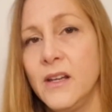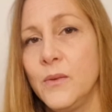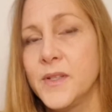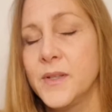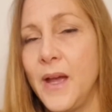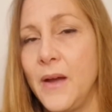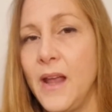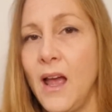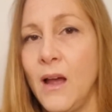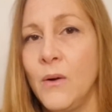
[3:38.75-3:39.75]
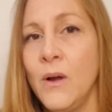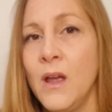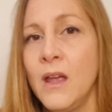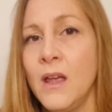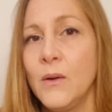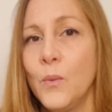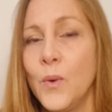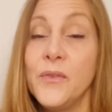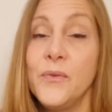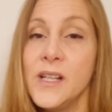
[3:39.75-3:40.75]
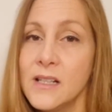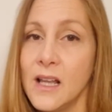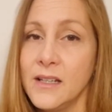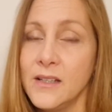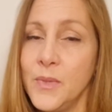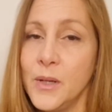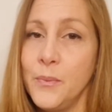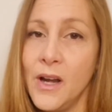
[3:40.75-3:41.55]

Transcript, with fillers: It was about what it feels like to be a